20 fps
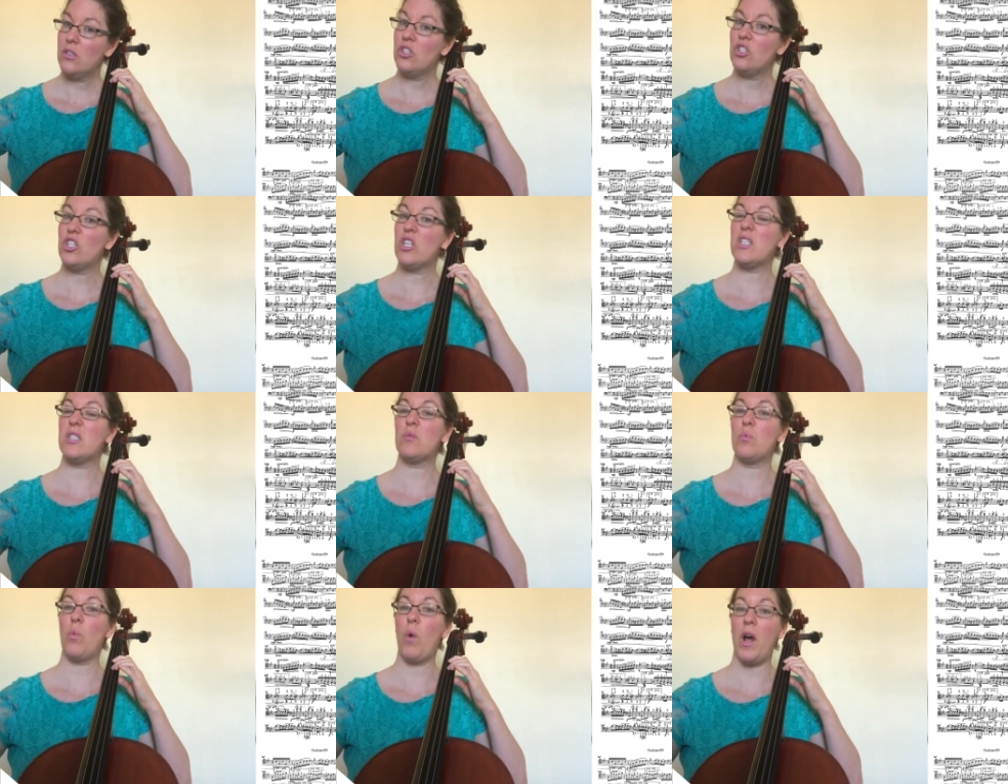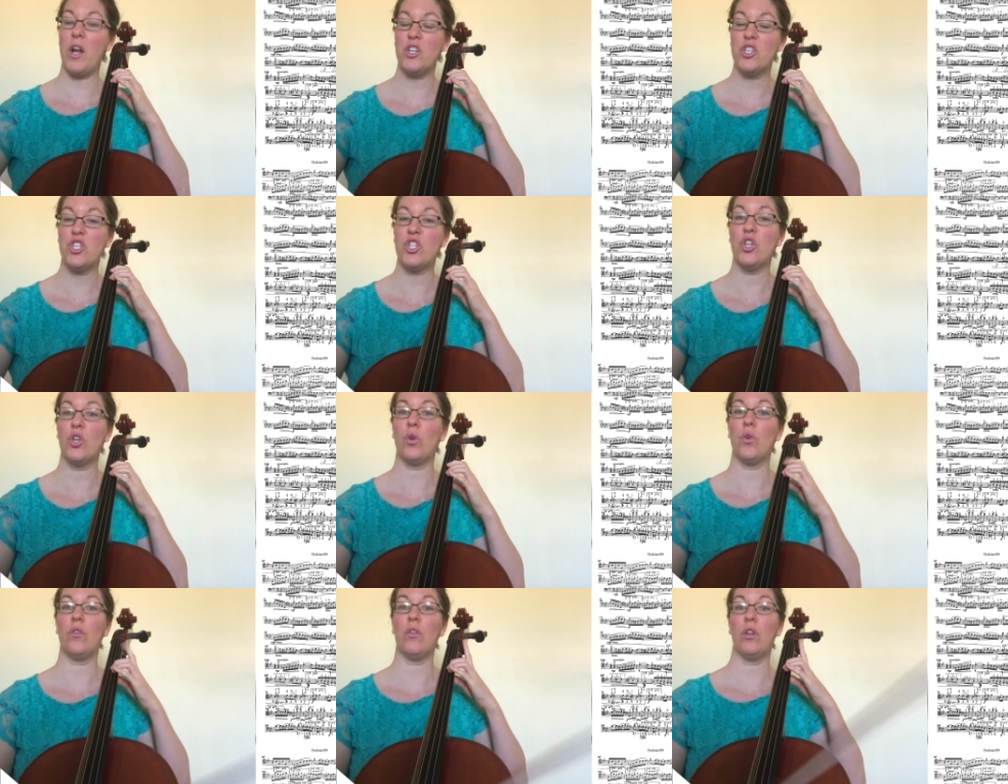Just watch
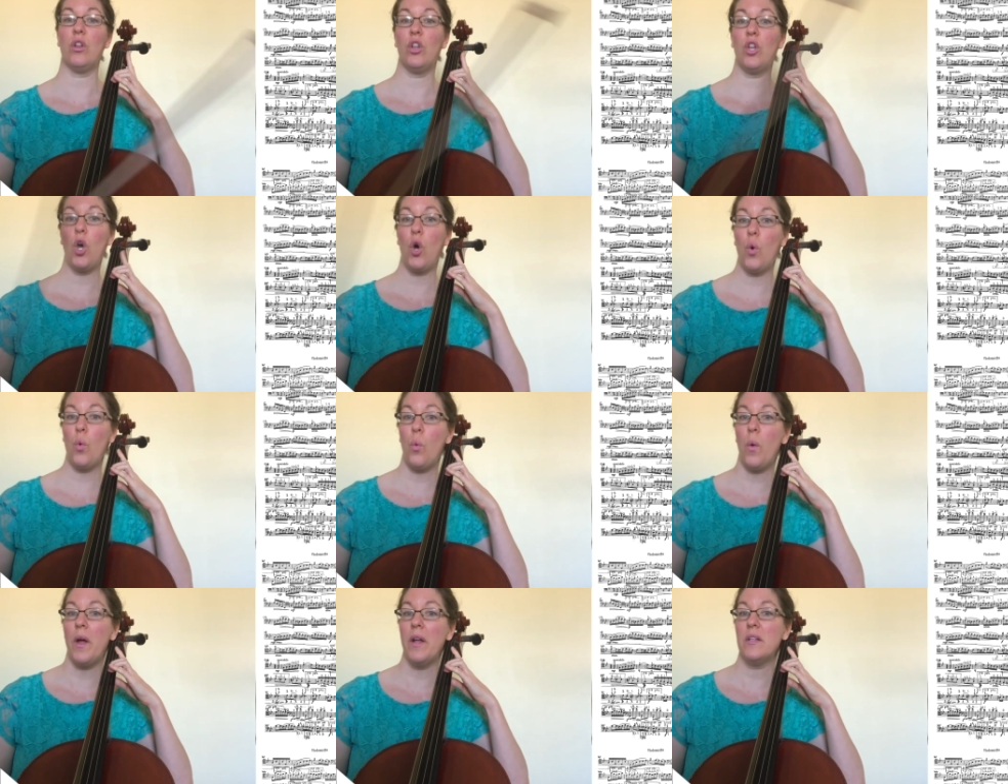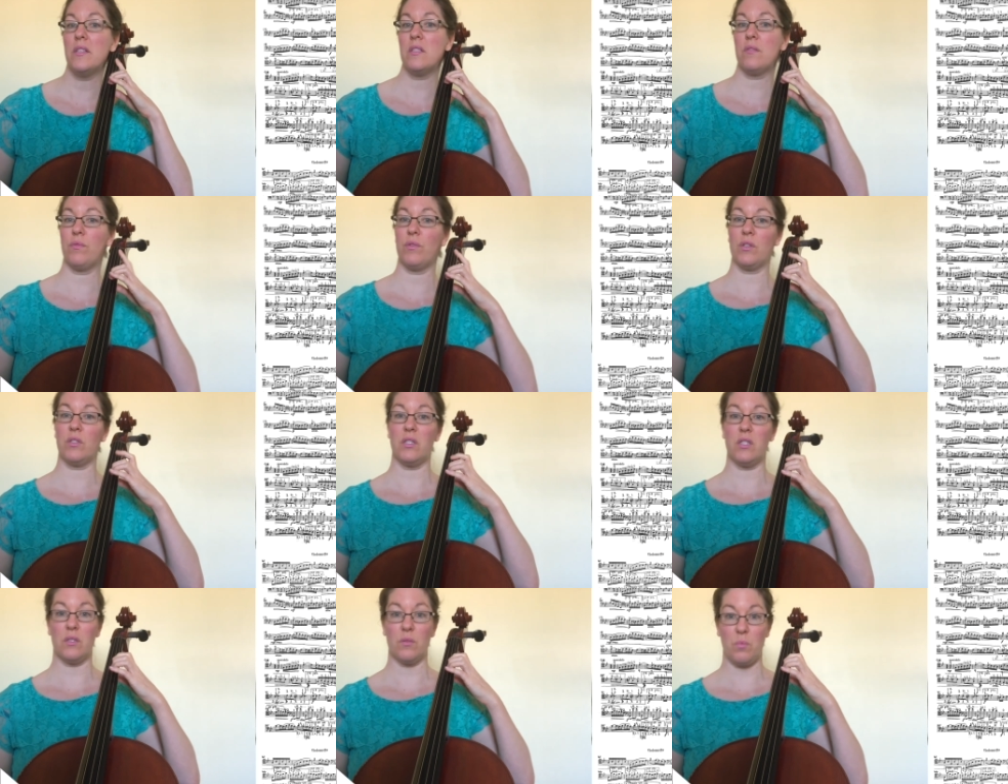your low ones
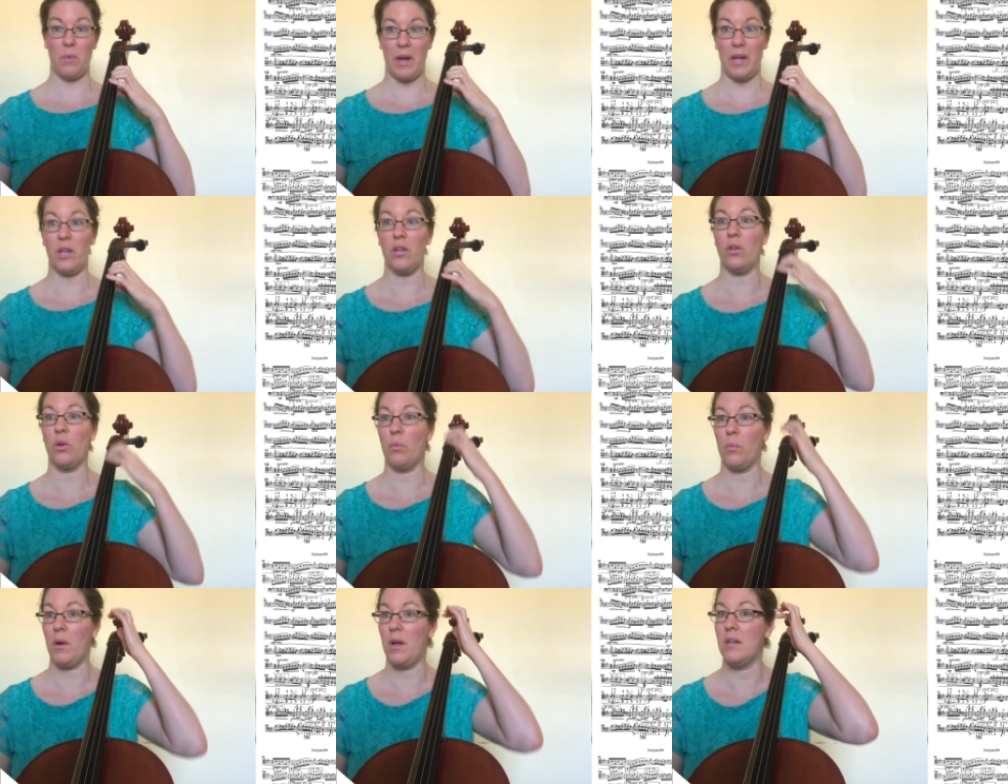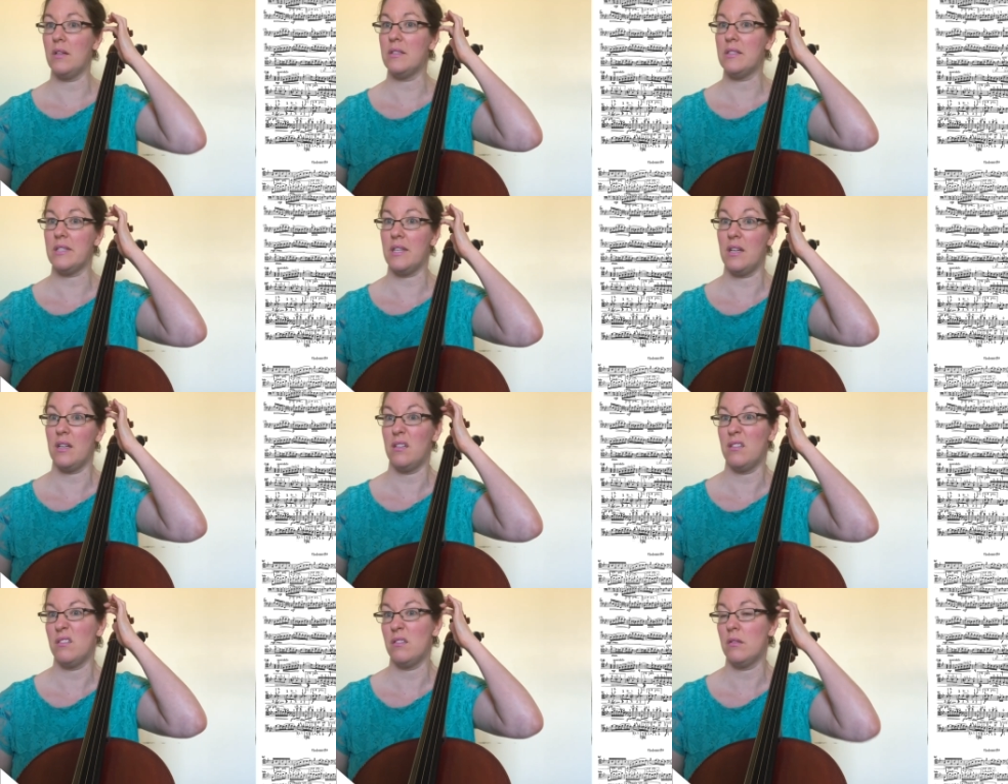versus regular ones
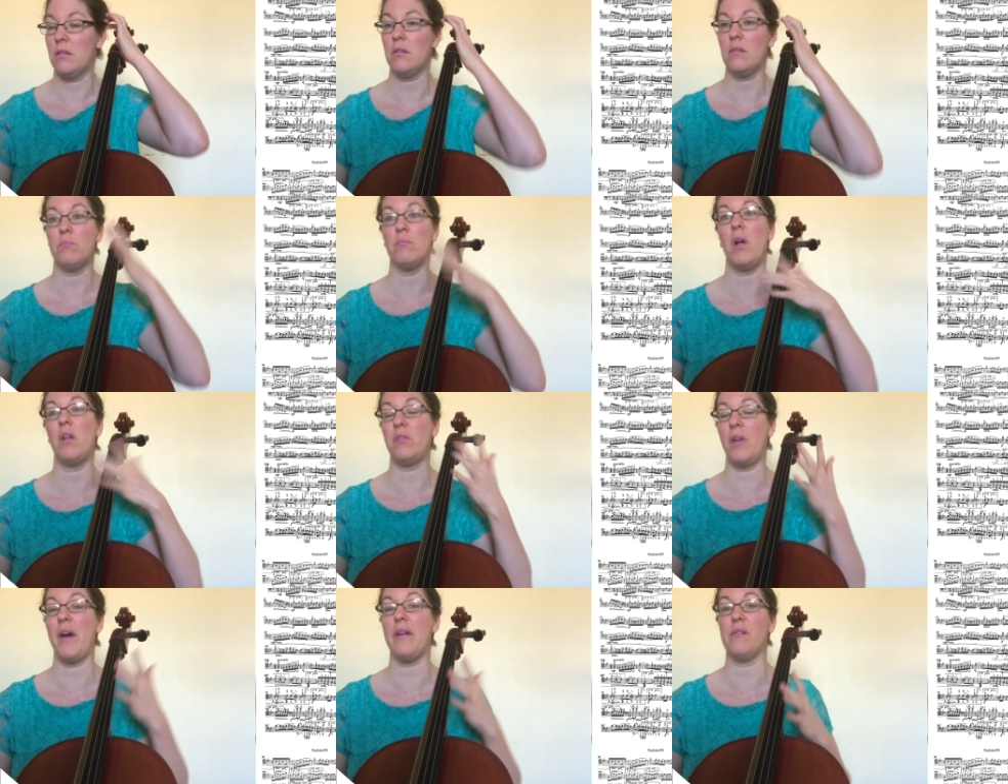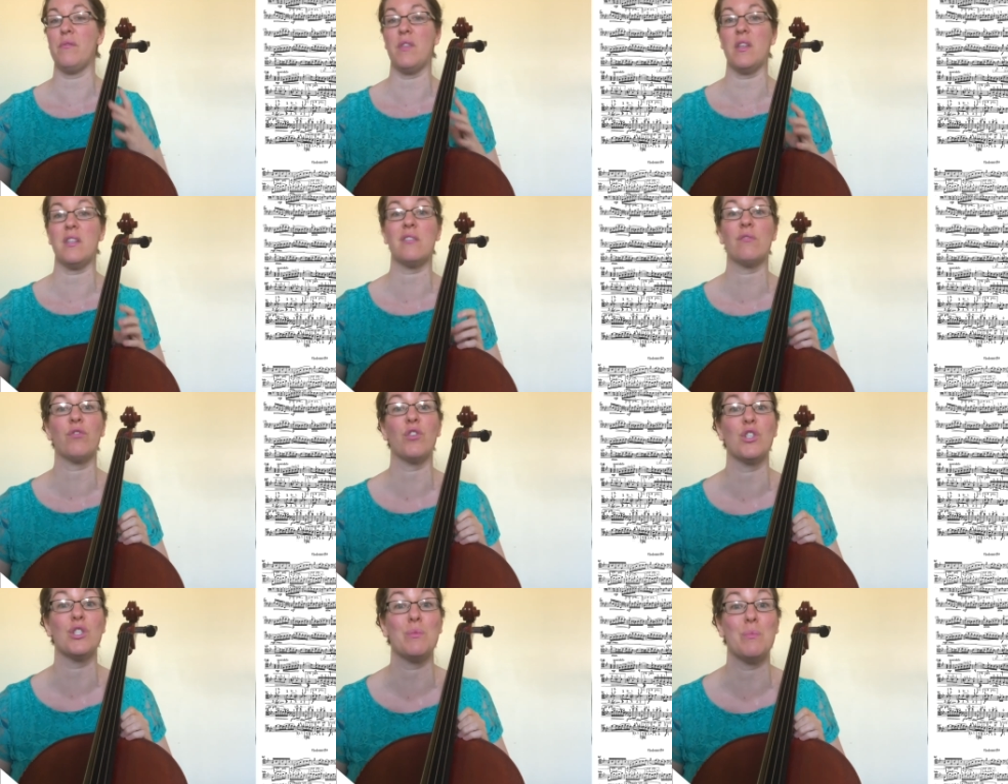in a lot of this
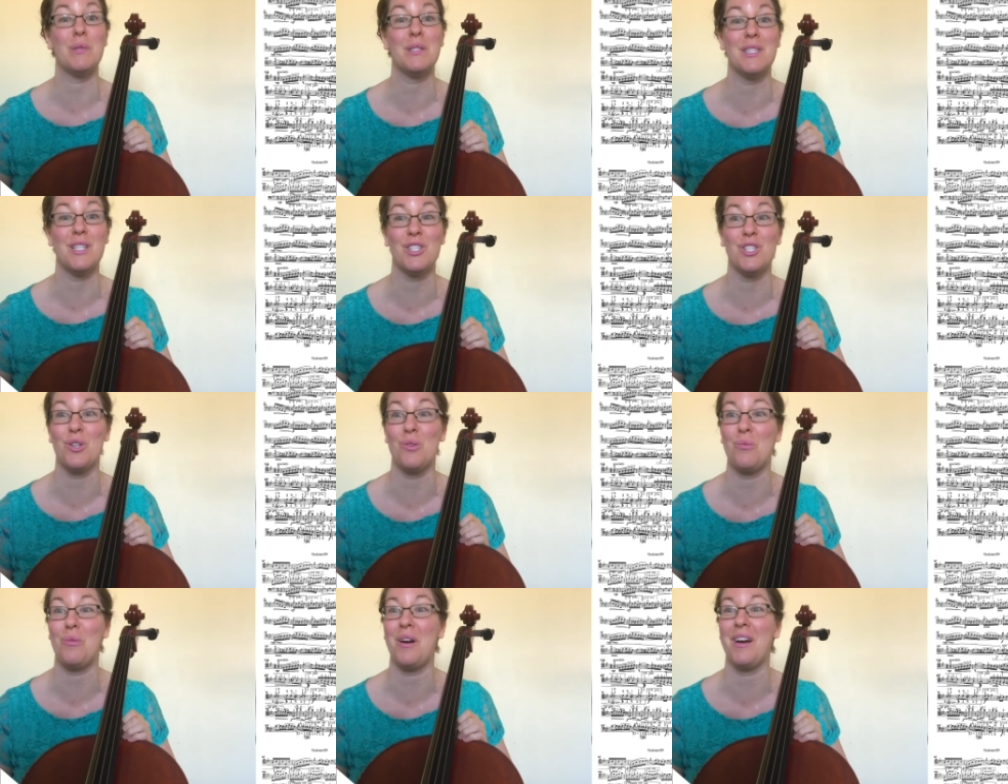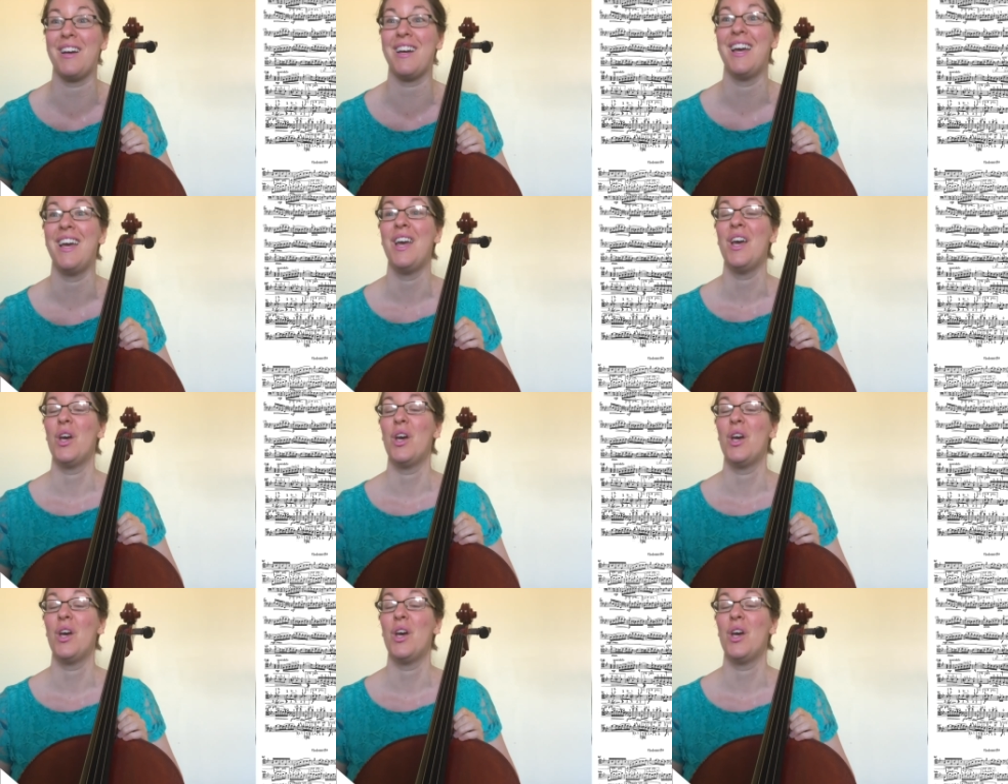first position work.